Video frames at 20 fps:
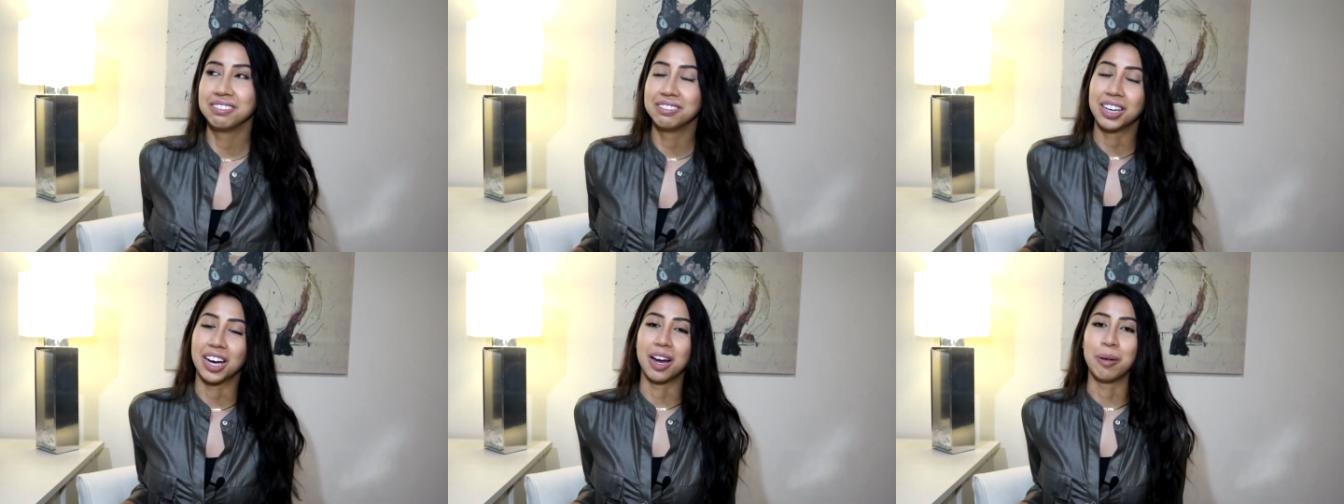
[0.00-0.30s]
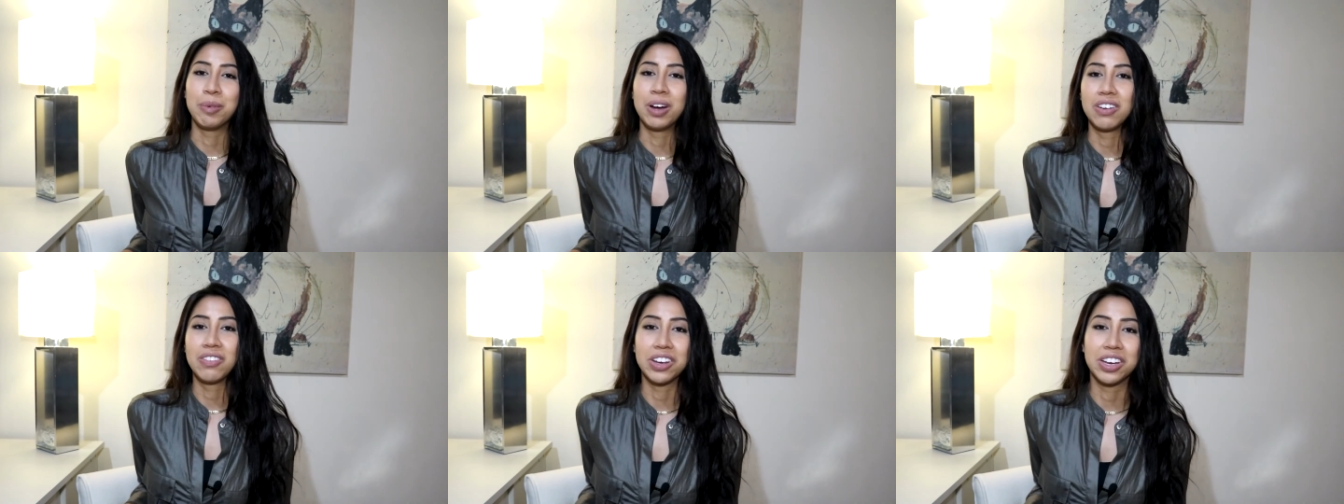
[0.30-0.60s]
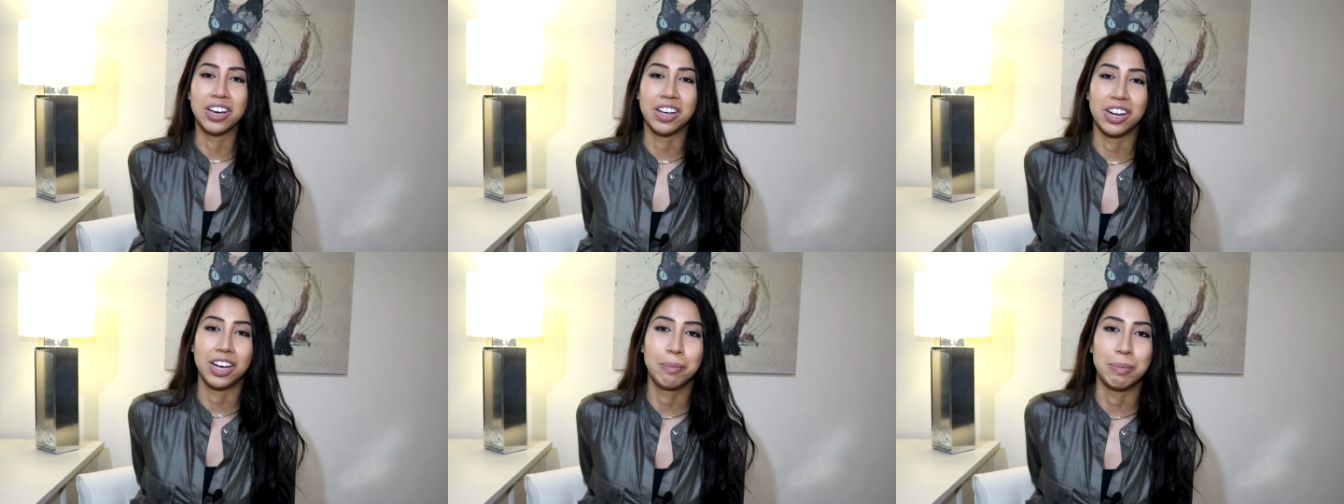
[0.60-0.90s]
I'm not even
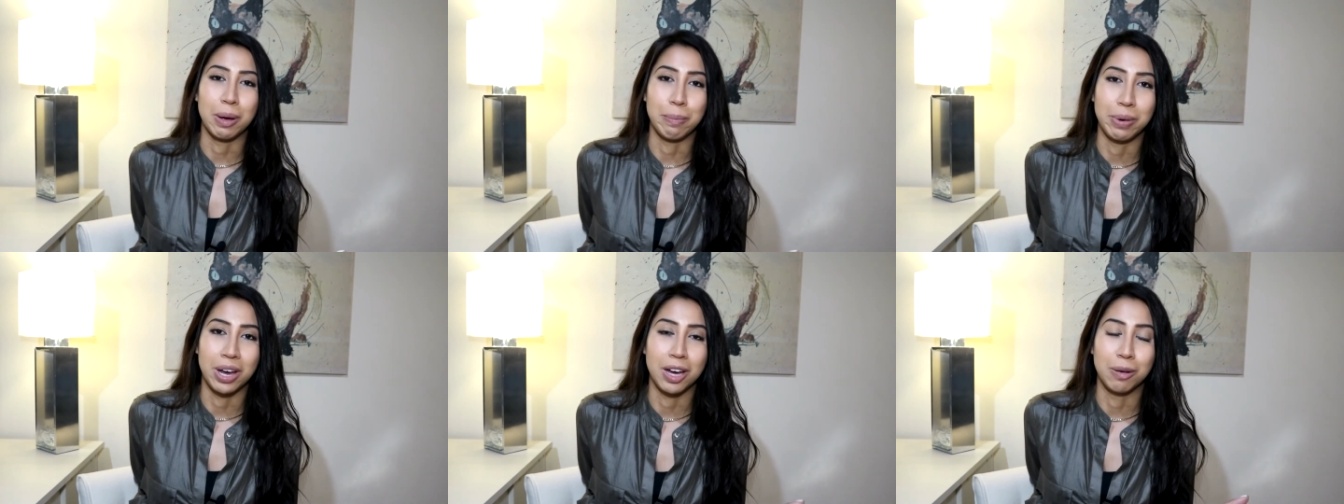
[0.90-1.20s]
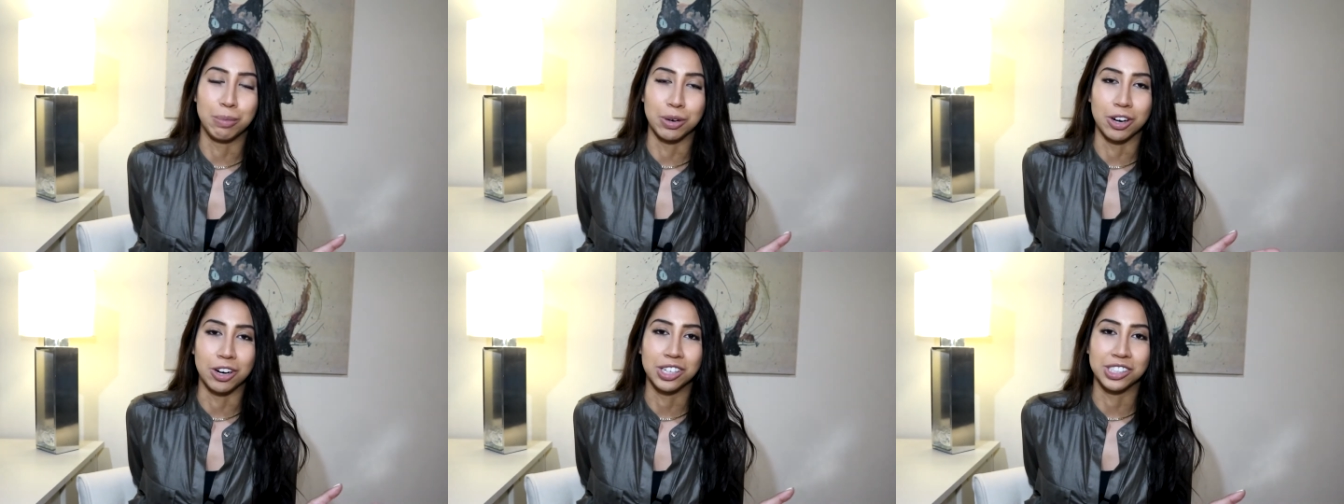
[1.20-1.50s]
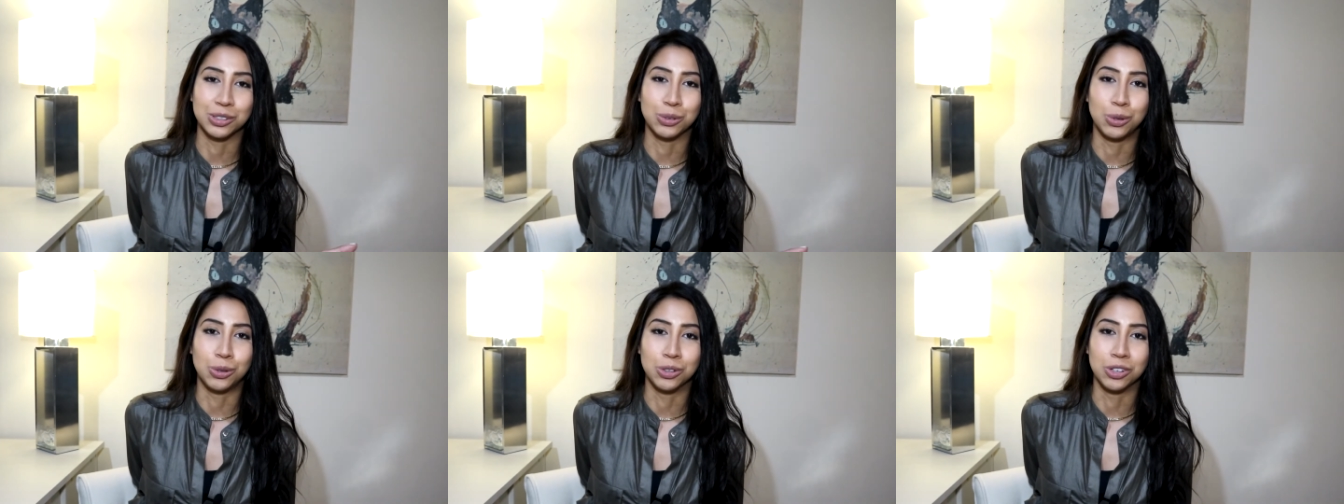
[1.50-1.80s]
kidding, my pet bird
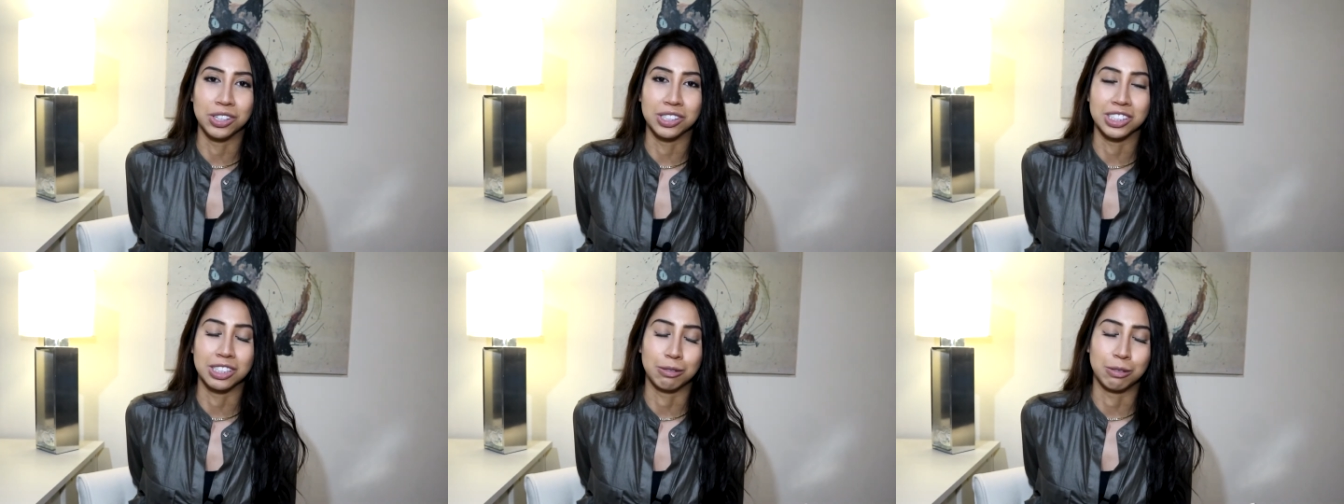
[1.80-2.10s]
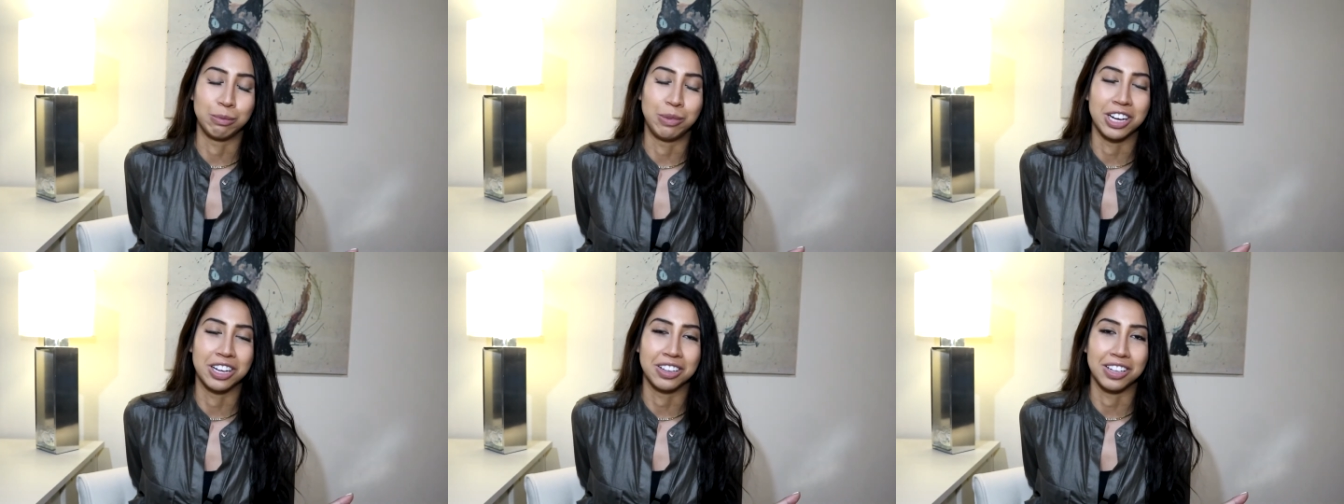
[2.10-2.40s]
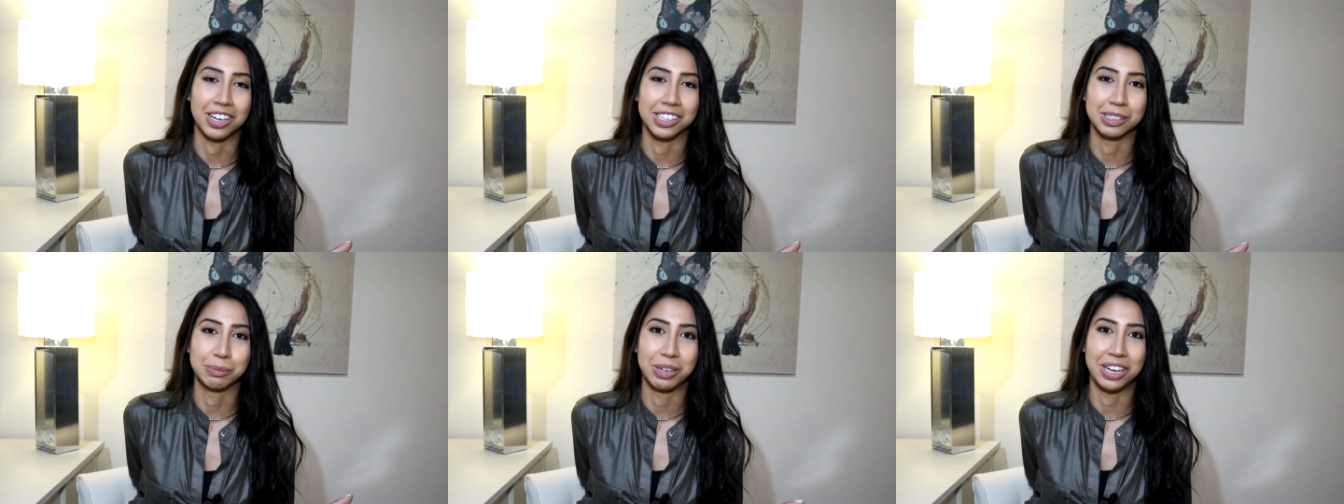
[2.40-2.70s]
is older than some of my
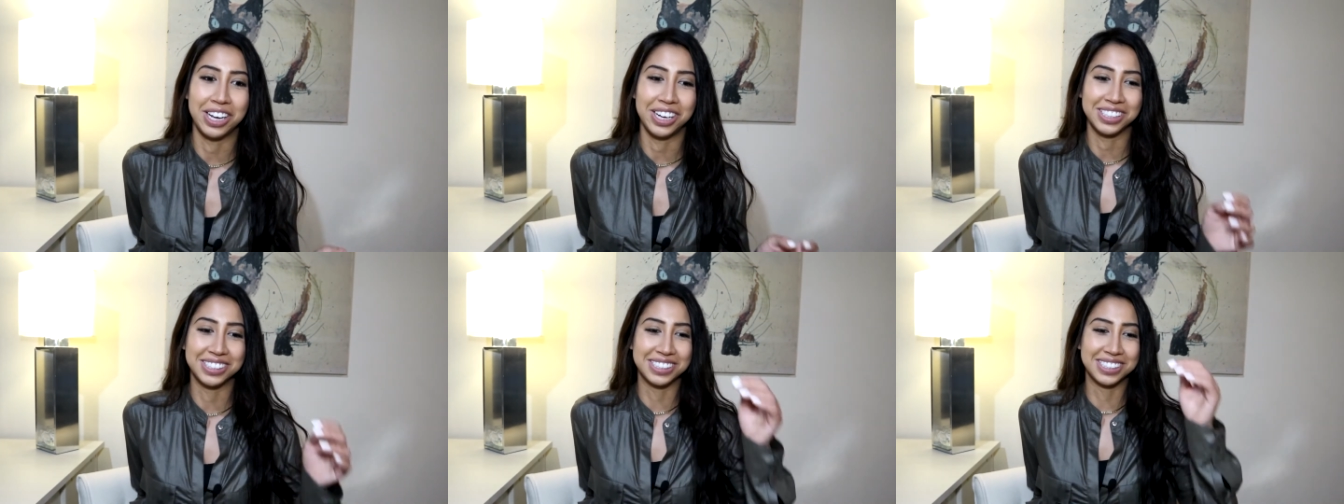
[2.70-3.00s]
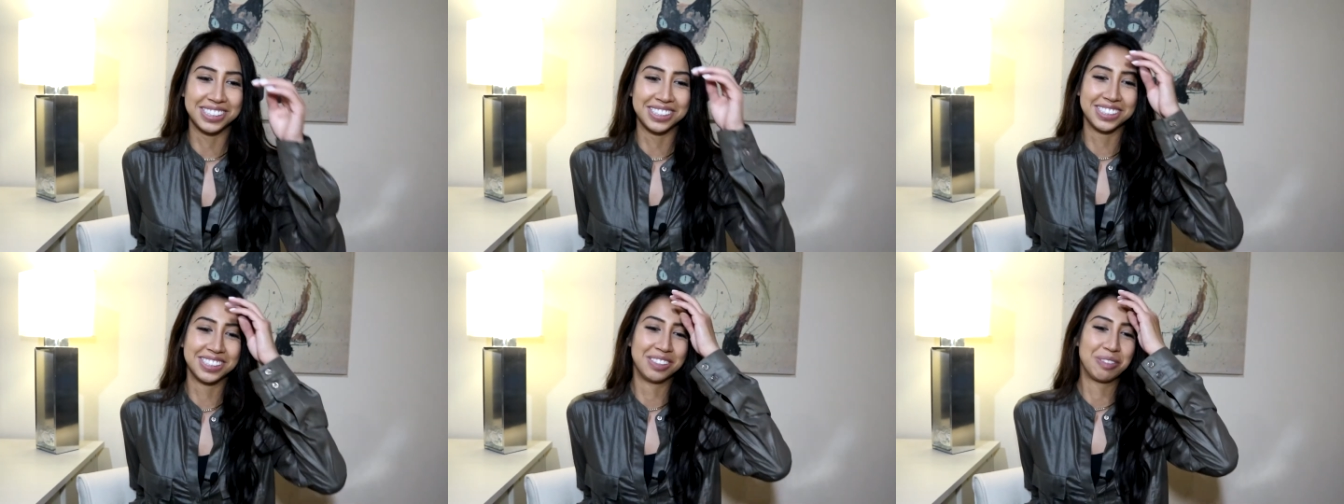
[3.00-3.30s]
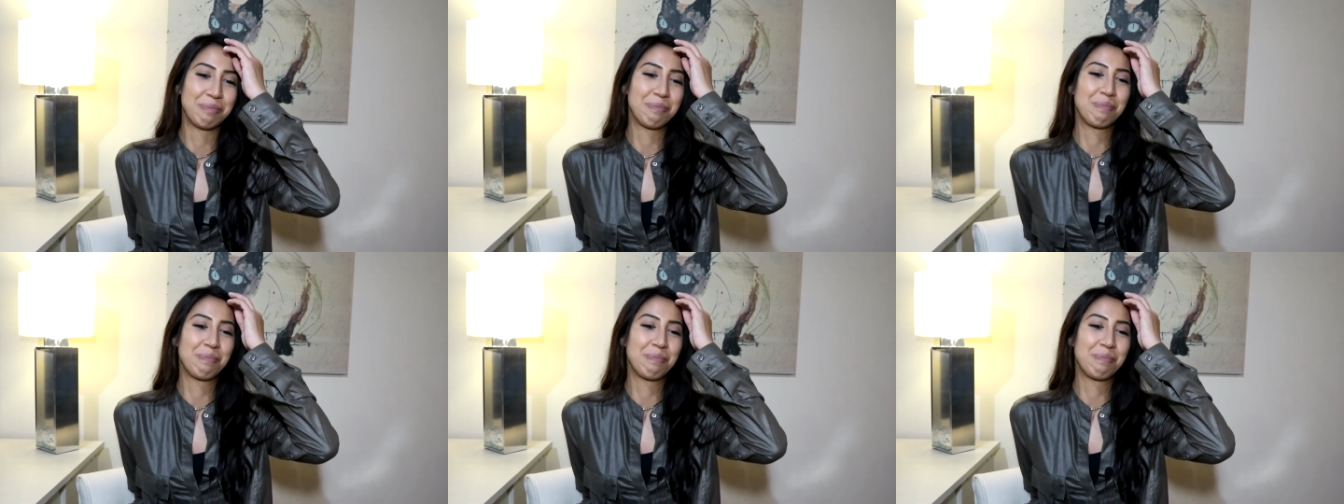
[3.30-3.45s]
classmates.